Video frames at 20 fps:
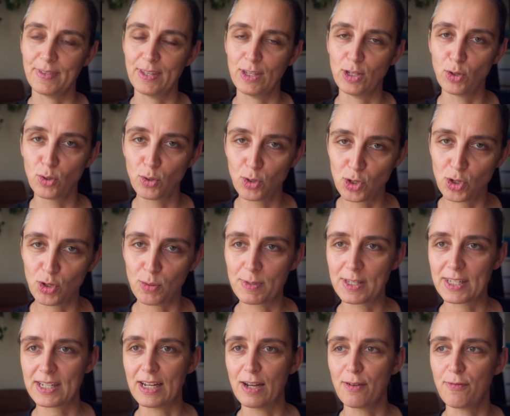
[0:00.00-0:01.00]
YouTube
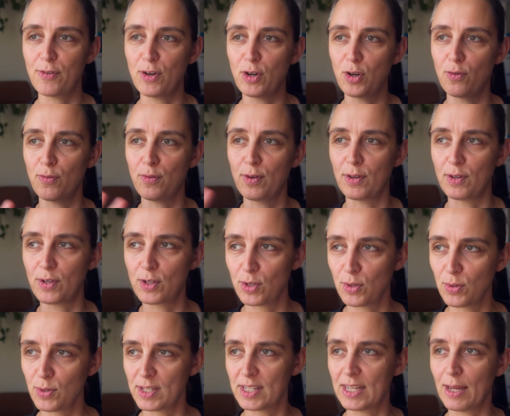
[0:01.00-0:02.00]
stuff over
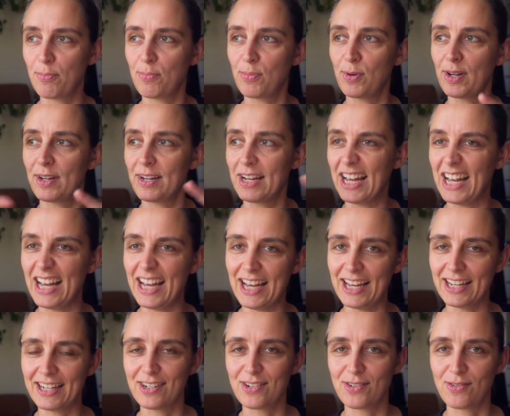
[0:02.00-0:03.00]
two separate
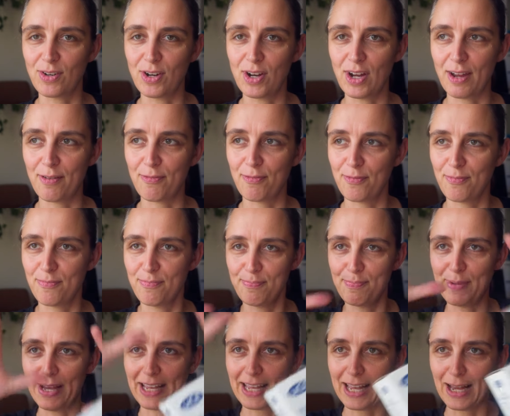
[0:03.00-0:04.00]
hard drive
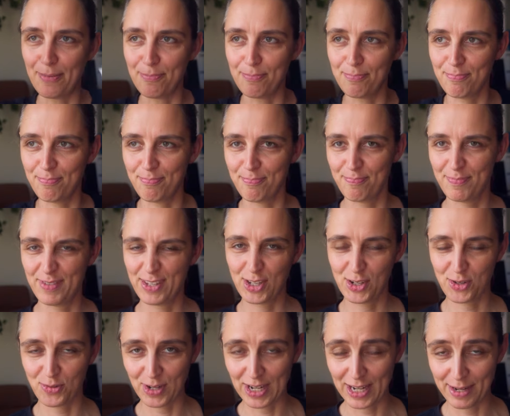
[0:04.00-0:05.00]
backup
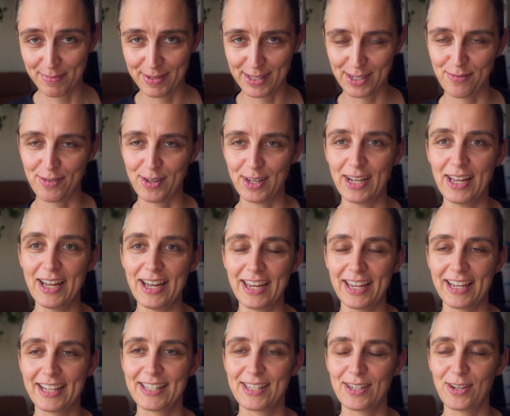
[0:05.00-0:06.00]
streams, if you
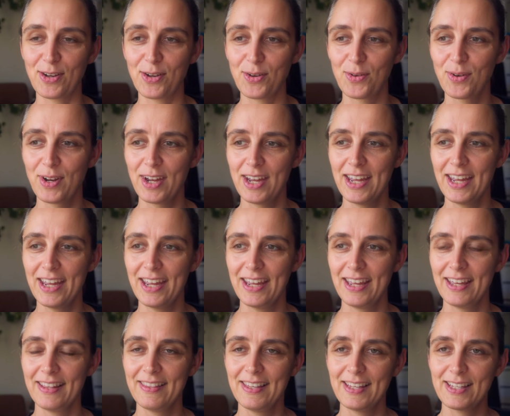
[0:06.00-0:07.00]
like. So
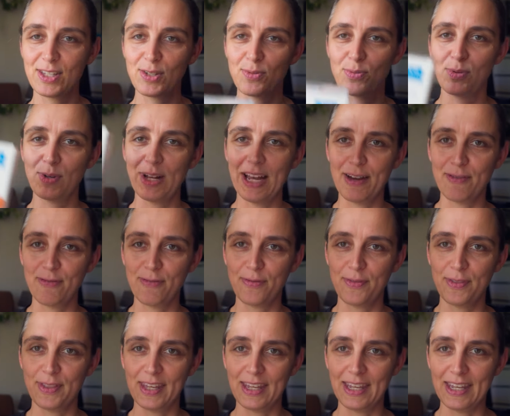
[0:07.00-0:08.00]
this will have
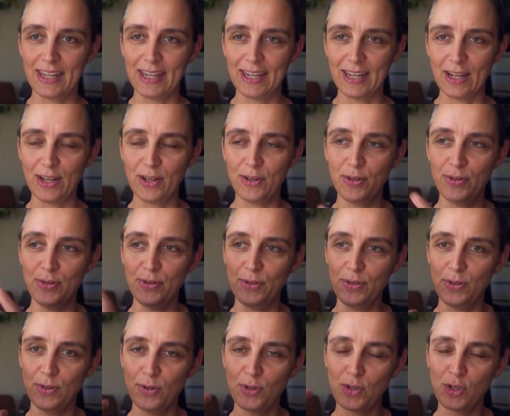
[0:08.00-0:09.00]
the
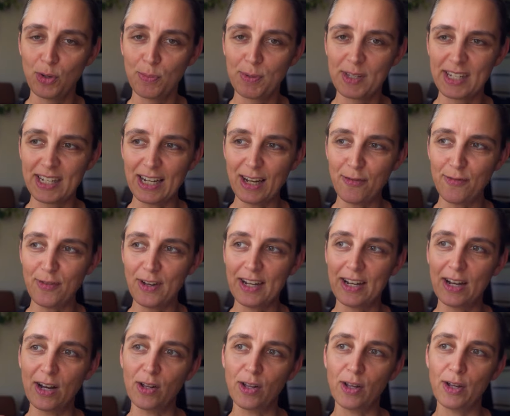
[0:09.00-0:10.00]
YouTube stuff
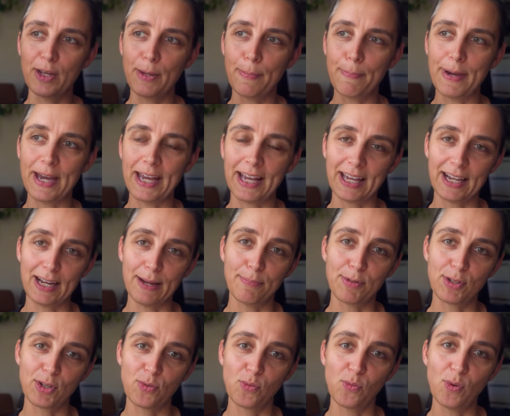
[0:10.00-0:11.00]
and I'll only back it up
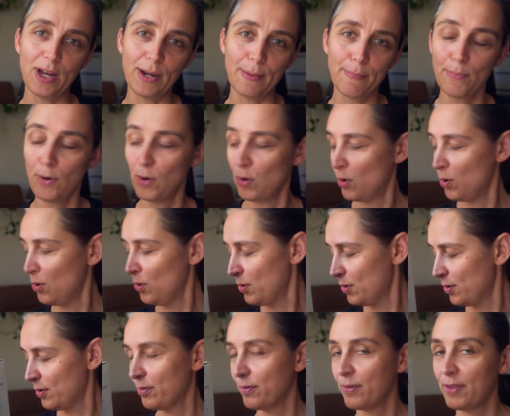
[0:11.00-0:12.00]
to one more
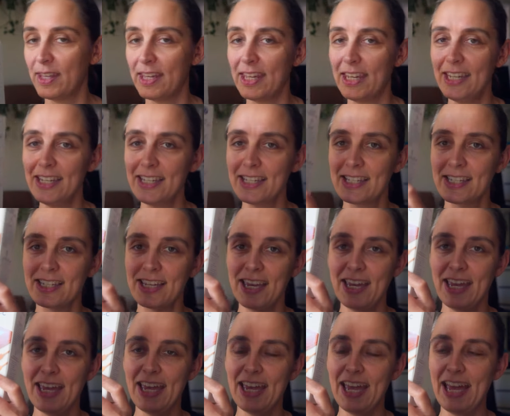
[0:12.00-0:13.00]
of these
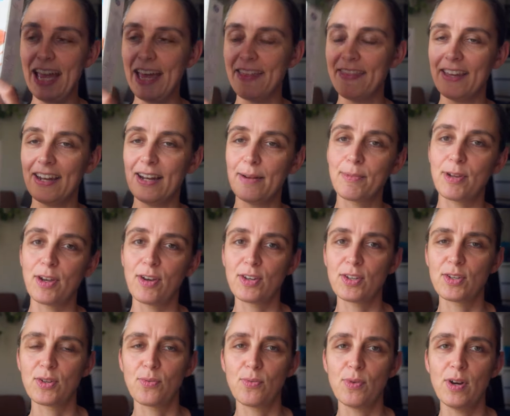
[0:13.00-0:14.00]
and then I'm going
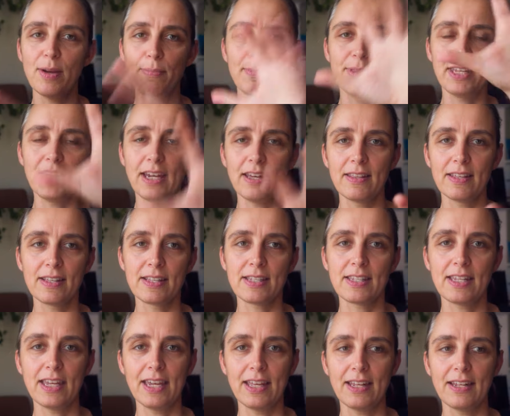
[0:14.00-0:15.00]
to wipe the others
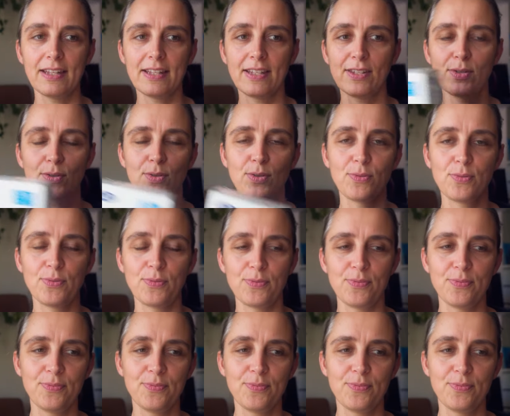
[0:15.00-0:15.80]
and sort of